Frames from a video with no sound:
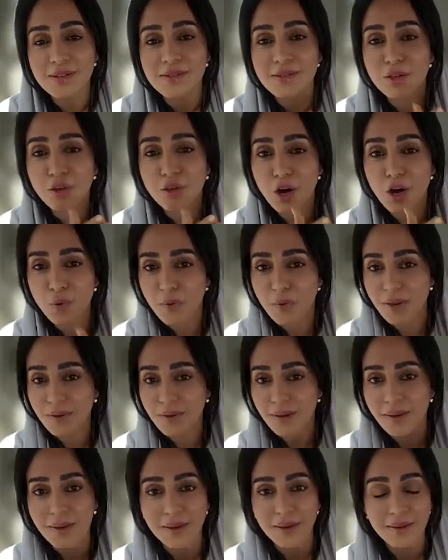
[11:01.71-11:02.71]
she is
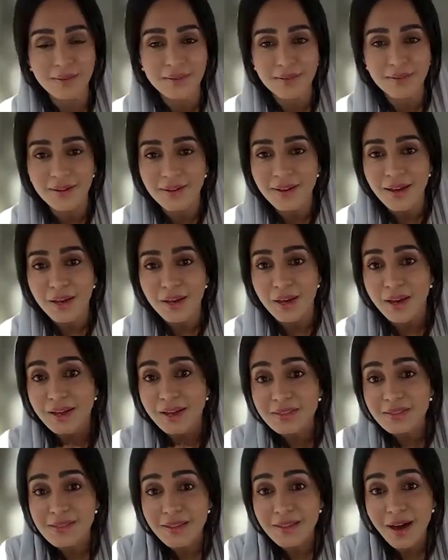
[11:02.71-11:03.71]
going in,
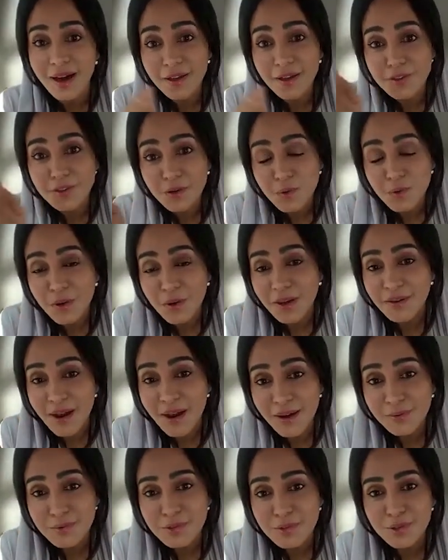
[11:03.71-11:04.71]
it's the other
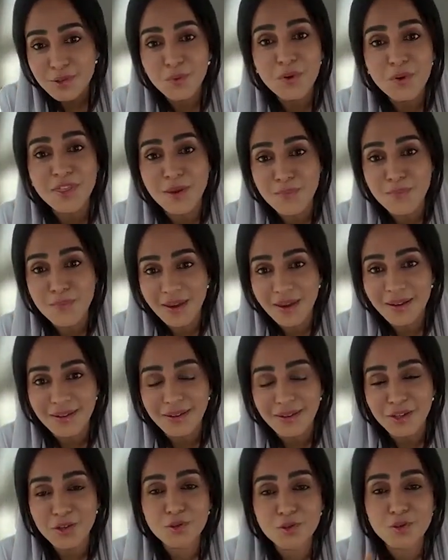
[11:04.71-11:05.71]
way around with a
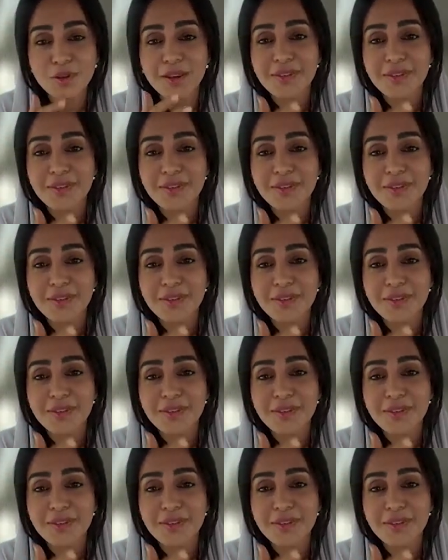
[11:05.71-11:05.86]
male.